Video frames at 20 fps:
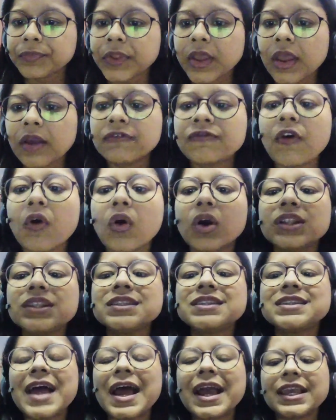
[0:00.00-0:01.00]
Font
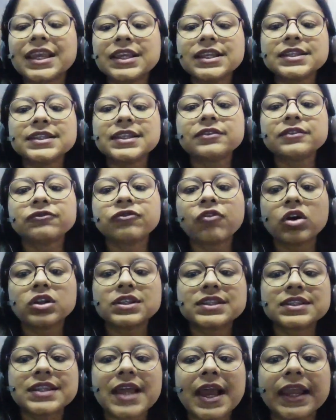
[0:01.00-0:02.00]
size and font
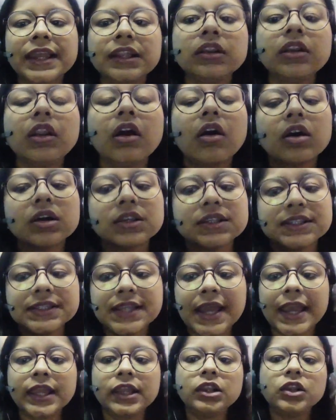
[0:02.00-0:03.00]
style. Uh,
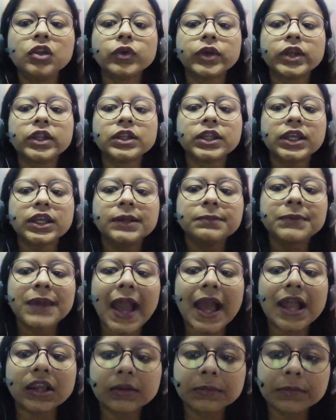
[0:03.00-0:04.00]
style you can keep
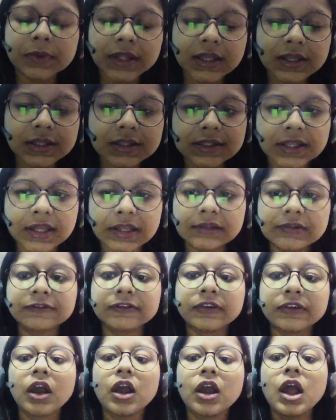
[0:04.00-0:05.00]
Calibri
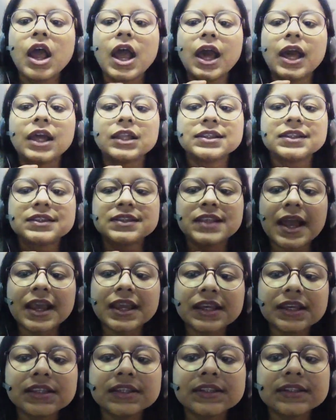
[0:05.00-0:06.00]
itself, and
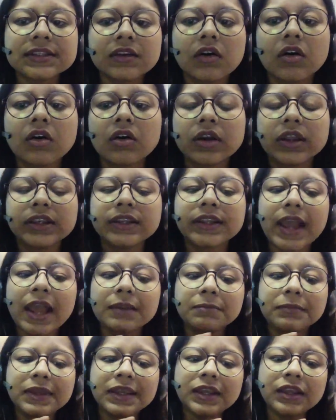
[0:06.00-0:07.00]
size uh, it
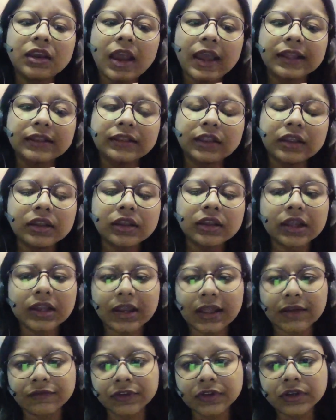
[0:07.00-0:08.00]
can be I think
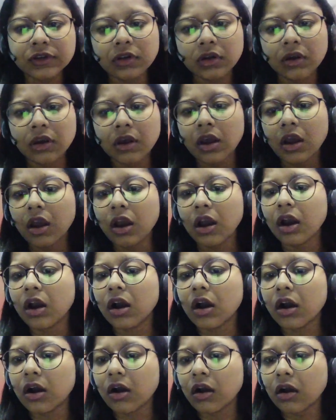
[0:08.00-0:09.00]
eleven
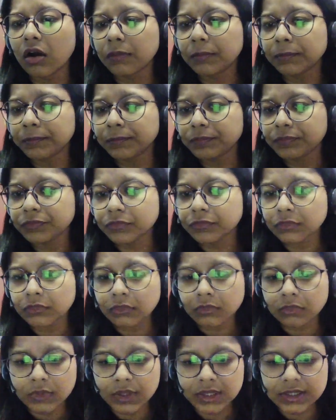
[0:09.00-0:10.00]
um,
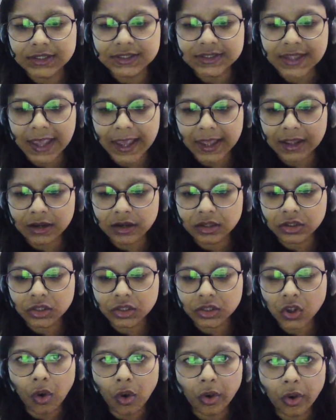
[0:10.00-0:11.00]
it's there in
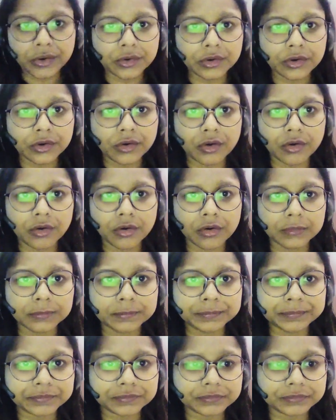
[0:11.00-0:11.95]
your um,